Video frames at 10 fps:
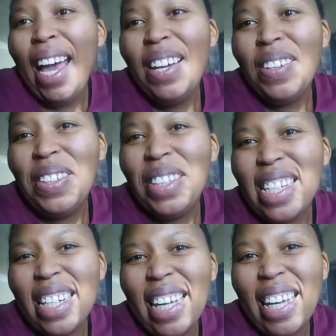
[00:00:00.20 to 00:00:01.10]
Queens and
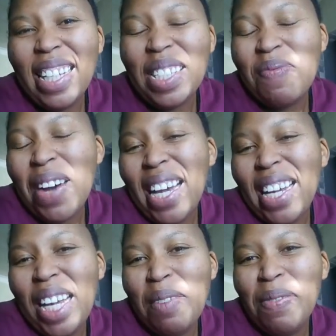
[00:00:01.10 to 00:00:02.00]
Kings, my
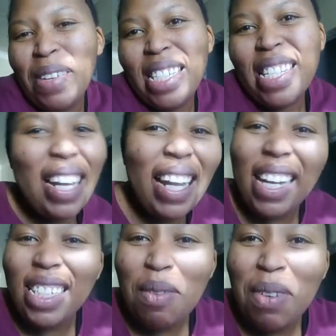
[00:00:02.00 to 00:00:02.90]
name is Thandeka
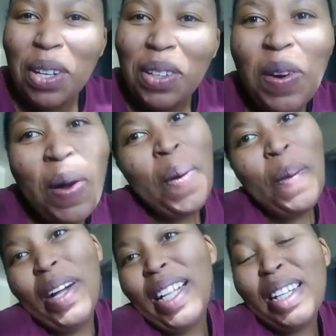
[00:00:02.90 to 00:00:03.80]
Shabangu.
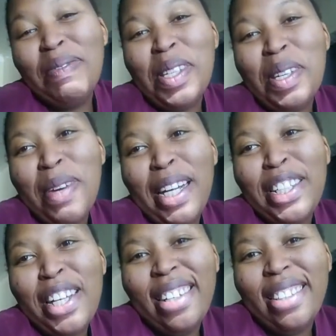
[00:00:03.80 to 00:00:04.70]
Welcome to my
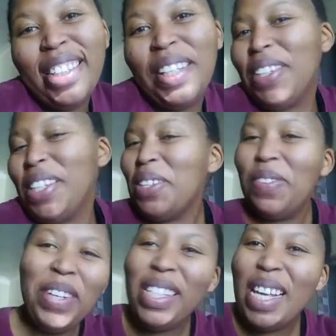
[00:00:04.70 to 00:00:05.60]
channel. If it is your
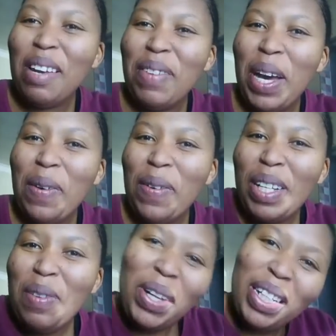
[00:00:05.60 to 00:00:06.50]
first time here,
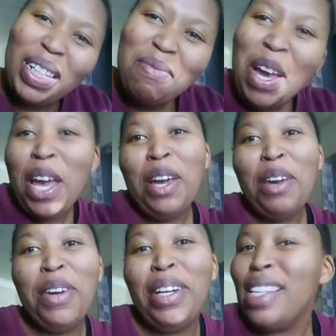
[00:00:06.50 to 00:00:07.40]
welcome. If you're a
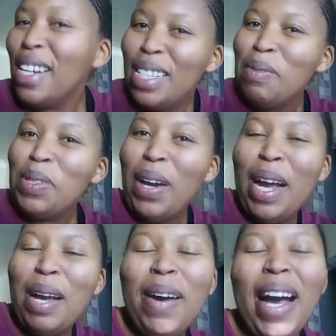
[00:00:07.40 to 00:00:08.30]
returning
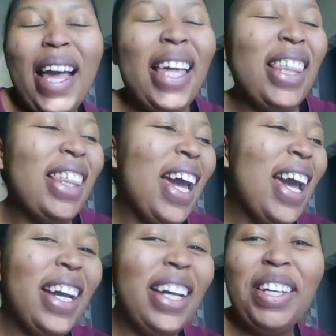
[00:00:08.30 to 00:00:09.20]
subscriber,
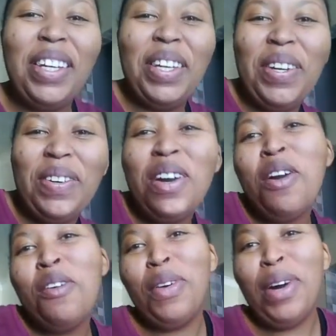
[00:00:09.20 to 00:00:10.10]
thank you
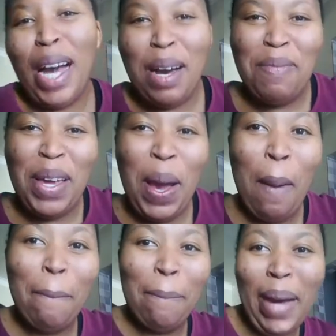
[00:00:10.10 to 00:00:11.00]
for coming
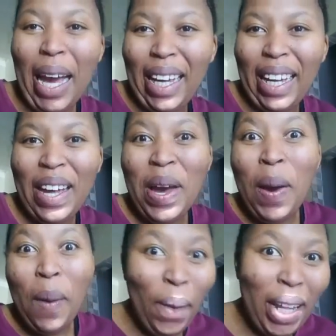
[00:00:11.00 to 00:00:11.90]
back.
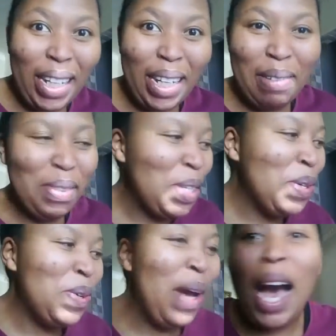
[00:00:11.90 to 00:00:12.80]
Welcome
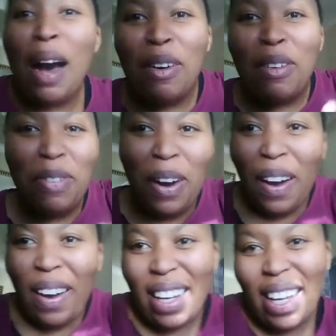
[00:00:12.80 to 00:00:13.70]
to our vlog.